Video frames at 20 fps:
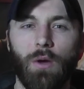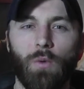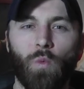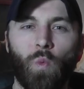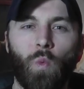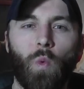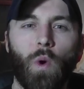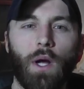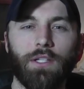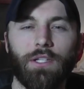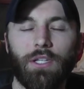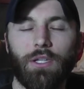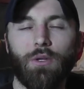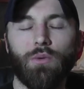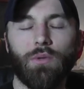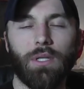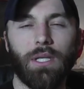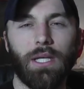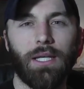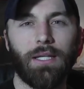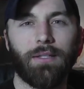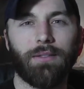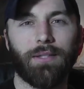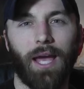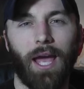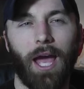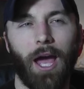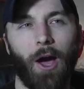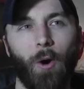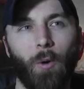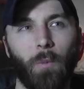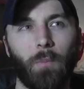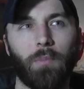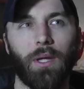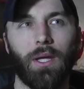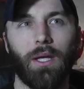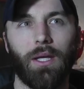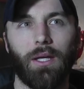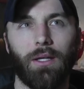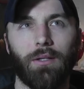what you need to help
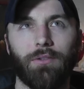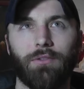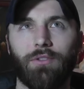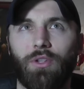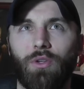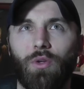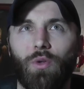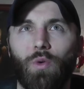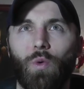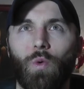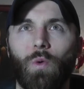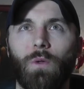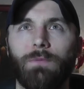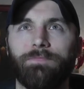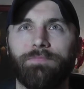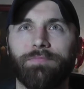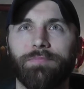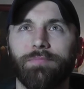to